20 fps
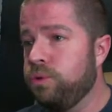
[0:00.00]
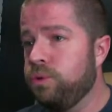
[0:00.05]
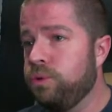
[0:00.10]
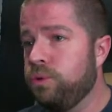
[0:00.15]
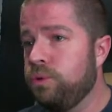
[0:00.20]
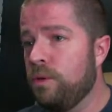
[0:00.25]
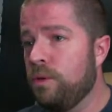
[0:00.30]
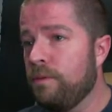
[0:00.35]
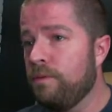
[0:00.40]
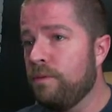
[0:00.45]

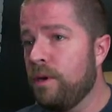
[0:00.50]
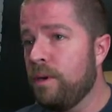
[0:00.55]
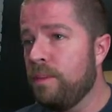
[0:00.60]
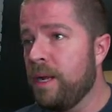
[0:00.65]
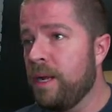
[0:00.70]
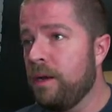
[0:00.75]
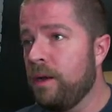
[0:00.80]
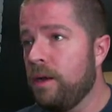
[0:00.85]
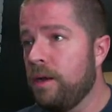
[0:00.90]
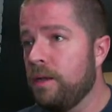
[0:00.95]
Converted mana
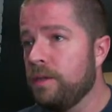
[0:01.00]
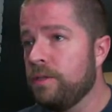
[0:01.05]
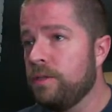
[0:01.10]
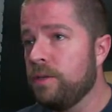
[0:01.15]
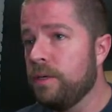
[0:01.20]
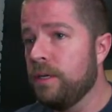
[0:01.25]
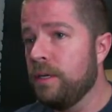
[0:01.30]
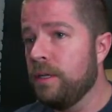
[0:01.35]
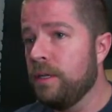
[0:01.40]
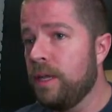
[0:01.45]
costs 3
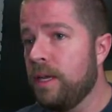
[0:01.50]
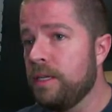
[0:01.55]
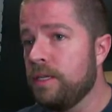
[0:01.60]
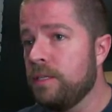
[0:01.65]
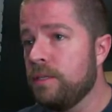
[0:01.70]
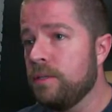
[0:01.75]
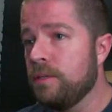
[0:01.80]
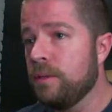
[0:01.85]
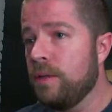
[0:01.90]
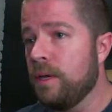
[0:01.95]
or less,
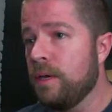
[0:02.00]
so that